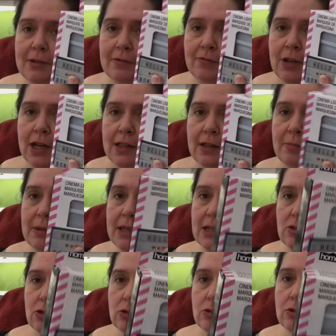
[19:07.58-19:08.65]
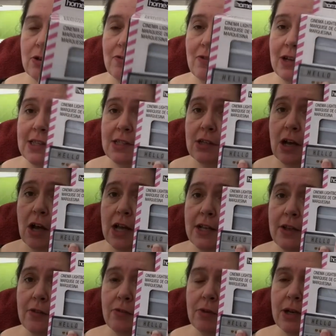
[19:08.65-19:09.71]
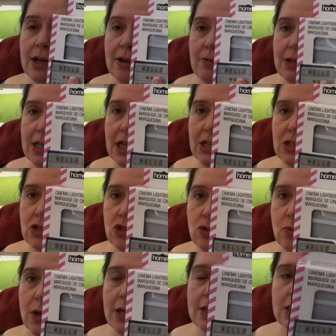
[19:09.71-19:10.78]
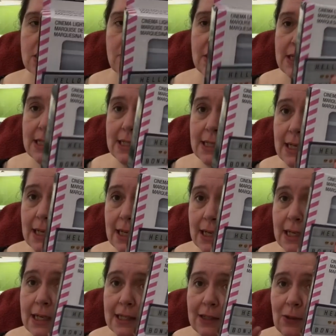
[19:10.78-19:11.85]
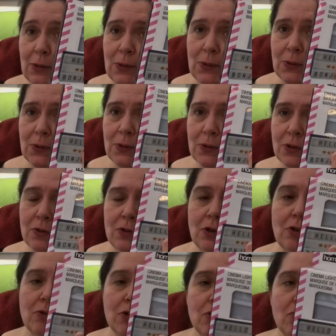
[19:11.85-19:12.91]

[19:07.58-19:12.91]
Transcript: to find them and I told her if I saw another one I would get you one so I did who you know who